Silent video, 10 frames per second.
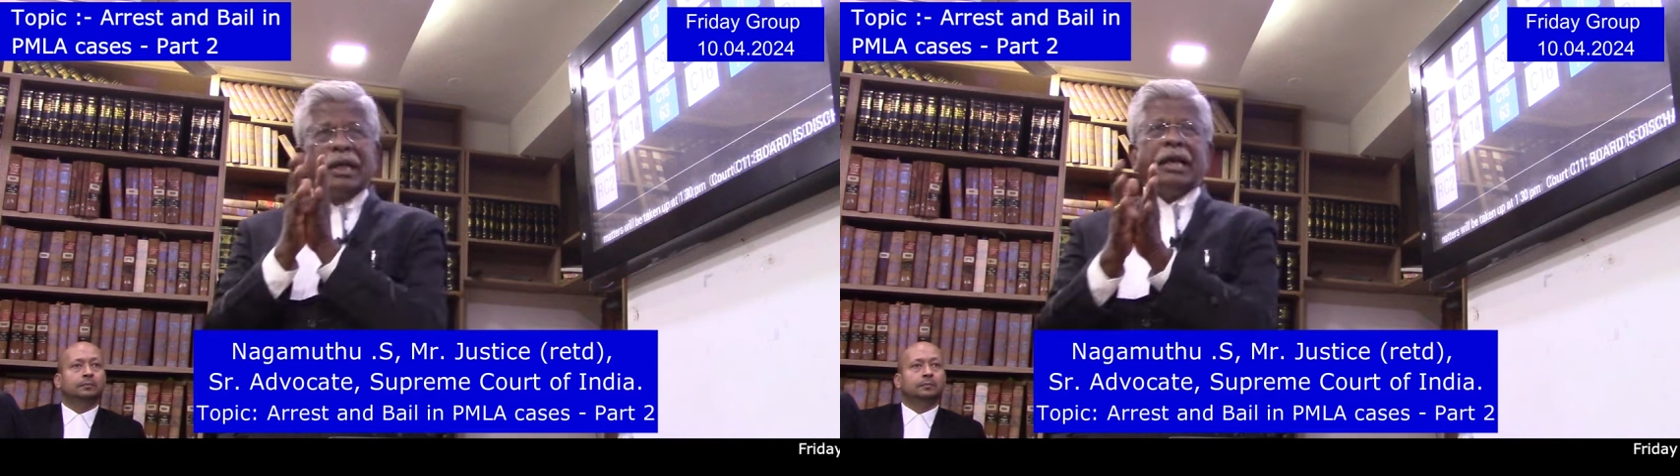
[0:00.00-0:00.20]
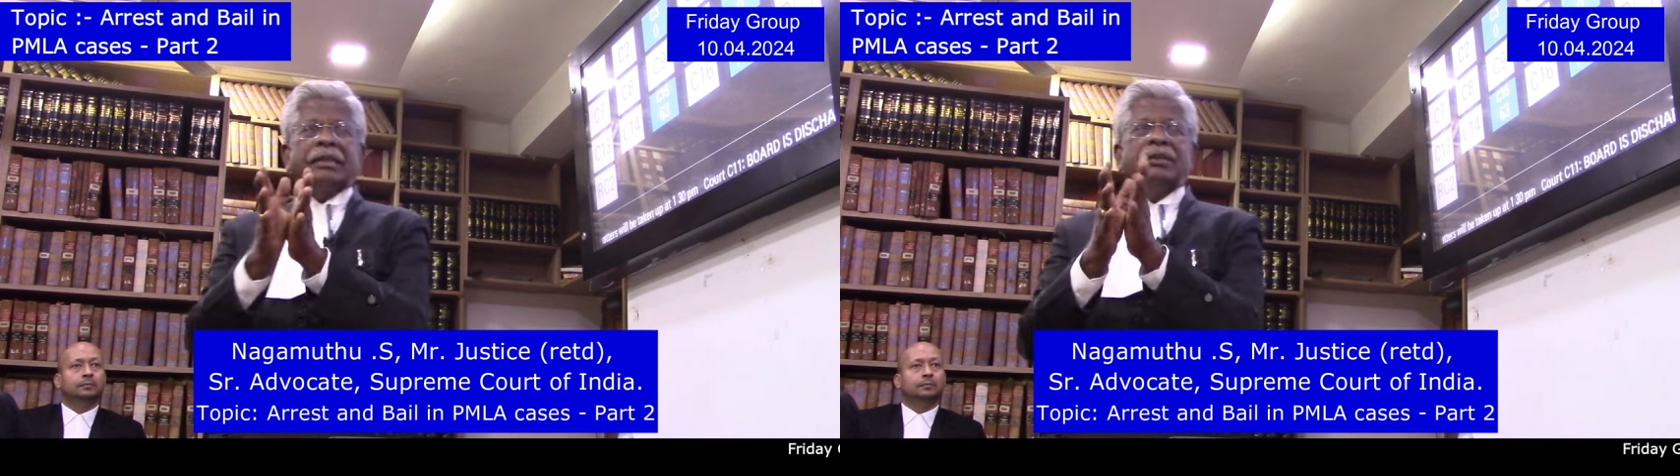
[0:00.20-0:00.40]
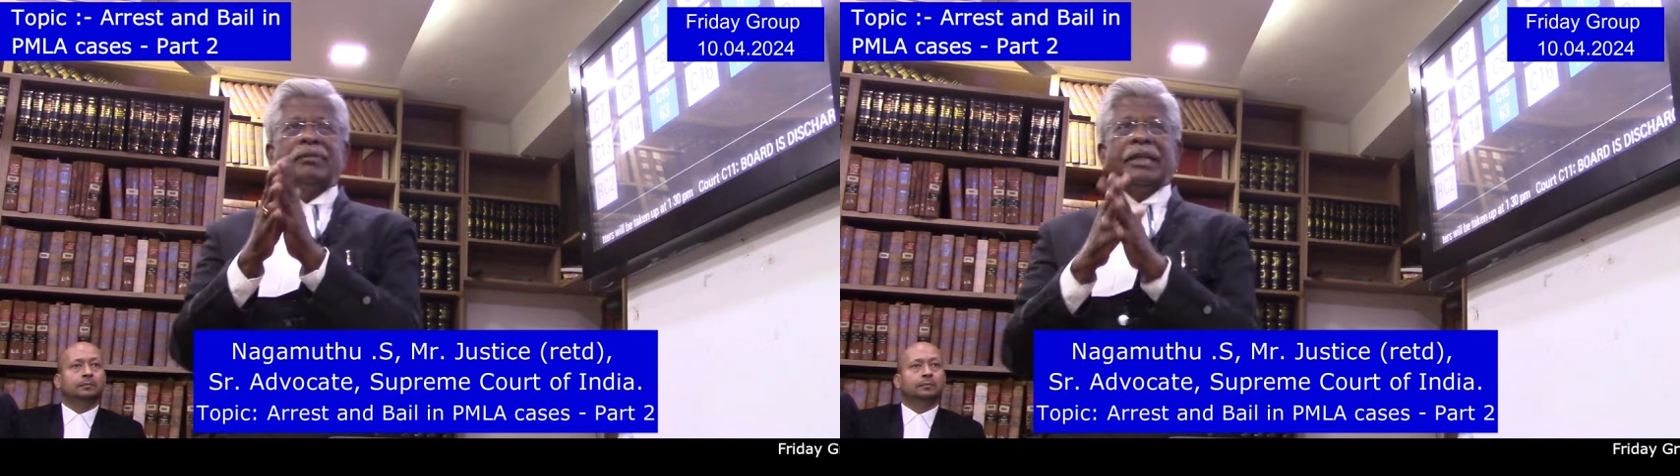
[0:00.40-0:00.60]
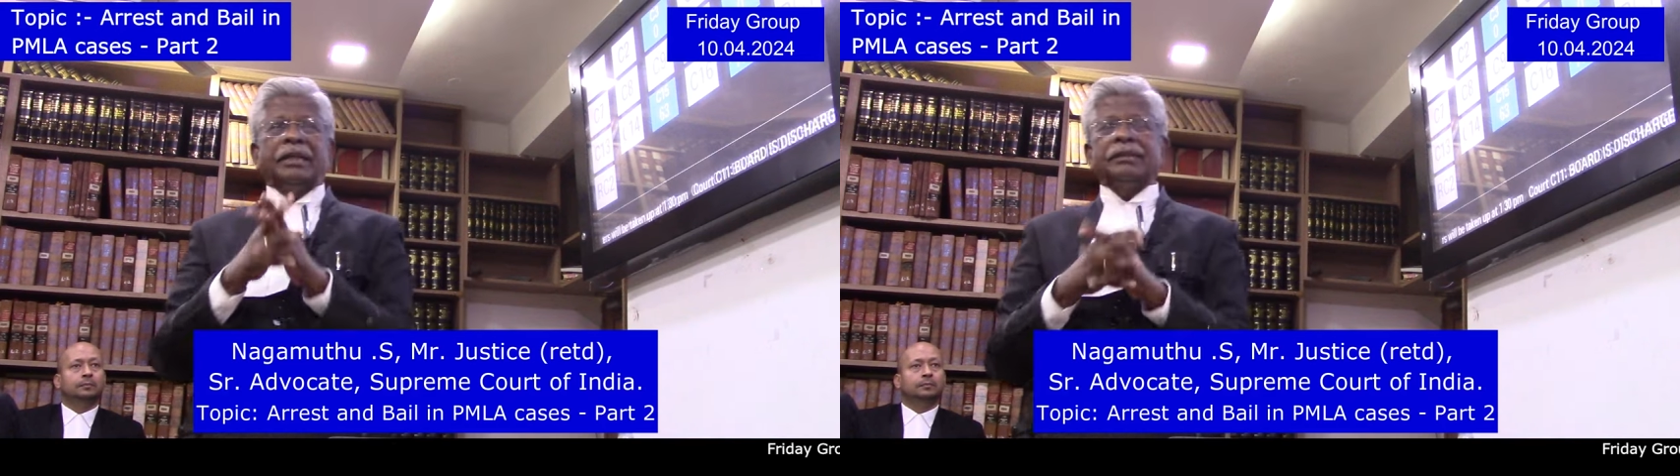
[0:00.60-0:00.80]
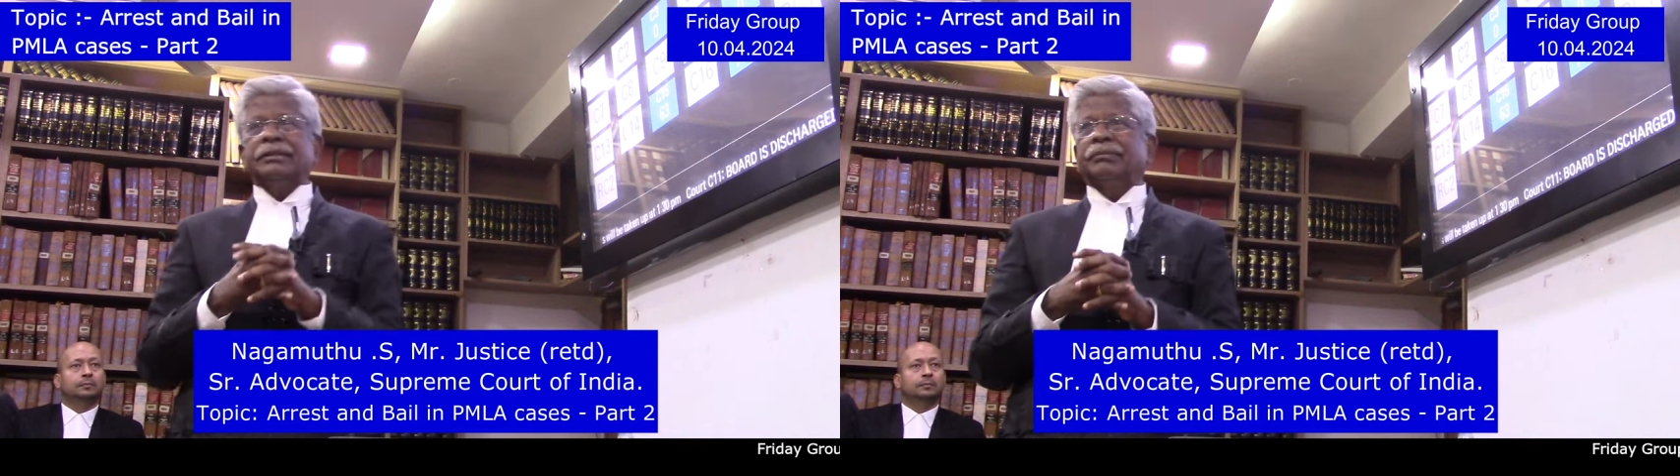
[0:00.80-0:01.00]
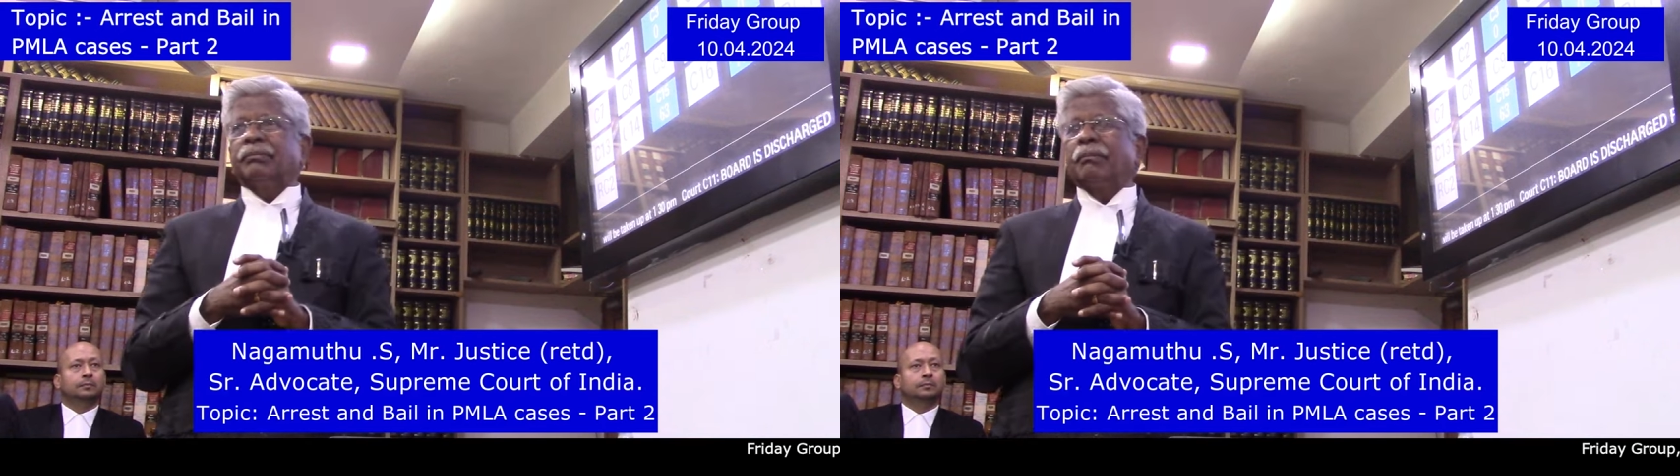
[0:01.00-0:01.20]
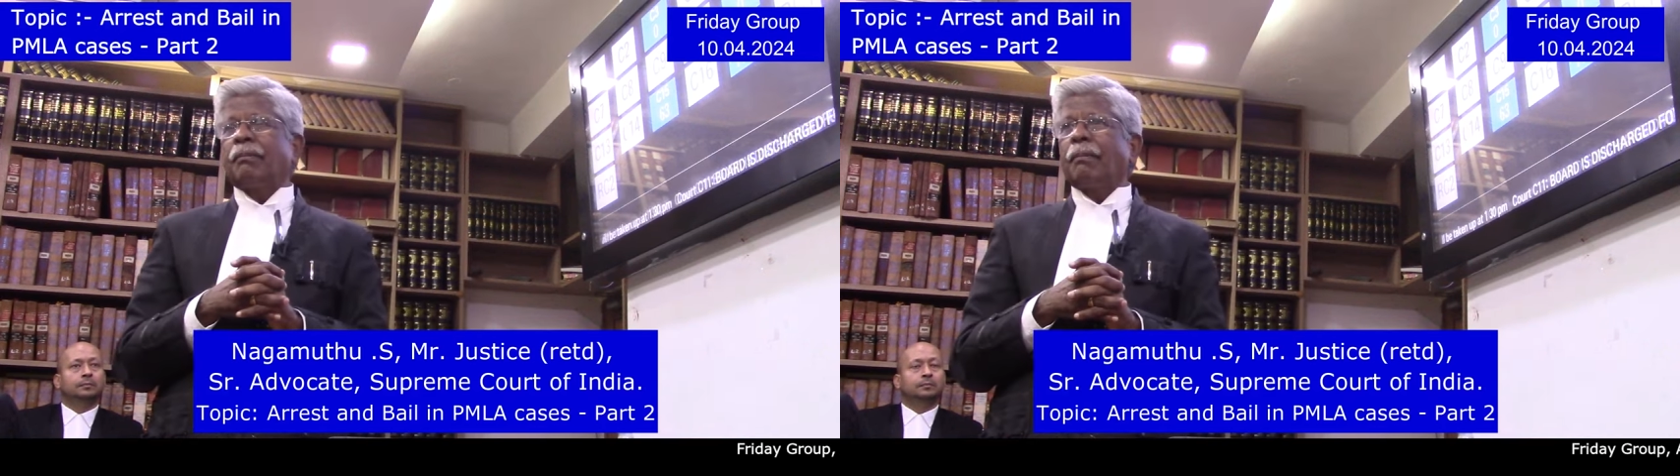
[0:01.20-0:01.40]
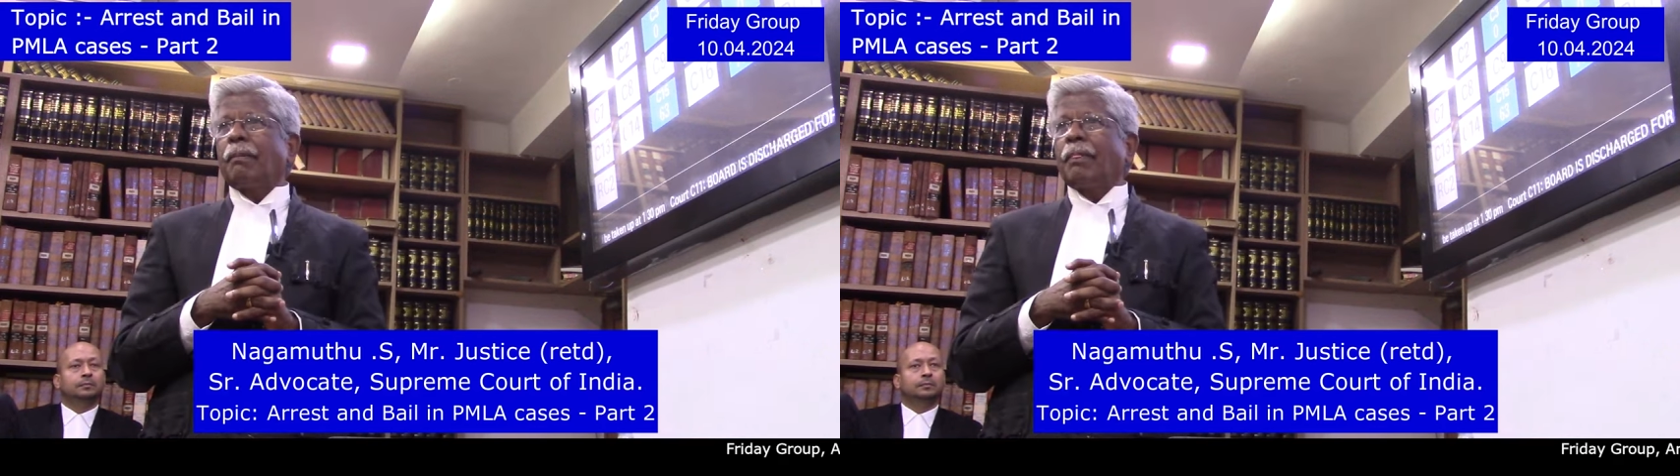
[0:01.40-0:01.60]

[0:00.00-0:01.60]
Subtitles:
criminal activities